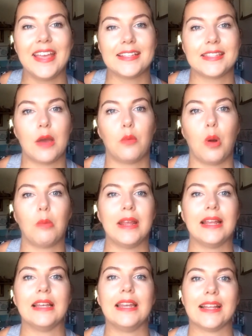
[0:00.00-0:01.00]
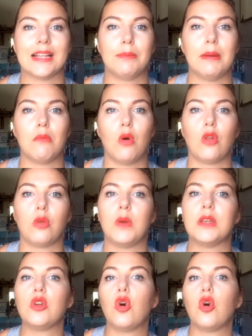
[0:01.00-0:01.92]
things that are probably a little bit more than we'd